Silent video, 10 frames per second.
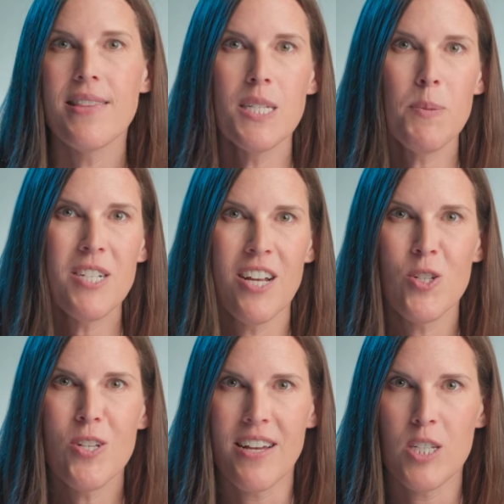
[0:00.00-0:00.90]
These
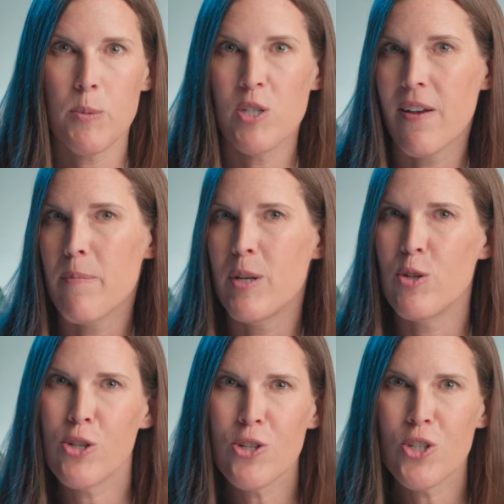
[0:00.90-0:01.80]
potential customers have been
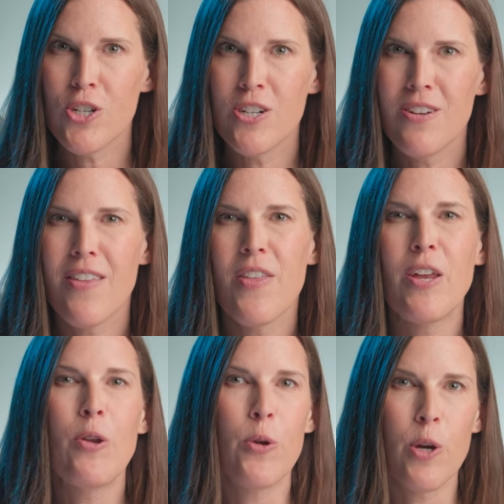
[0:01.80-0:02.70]
nurtured, they
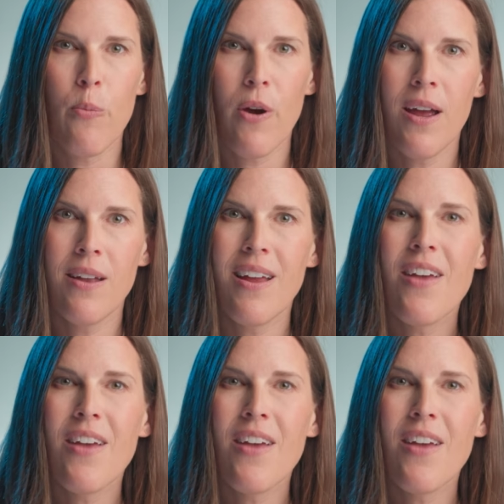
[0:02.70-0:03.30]
know your brand,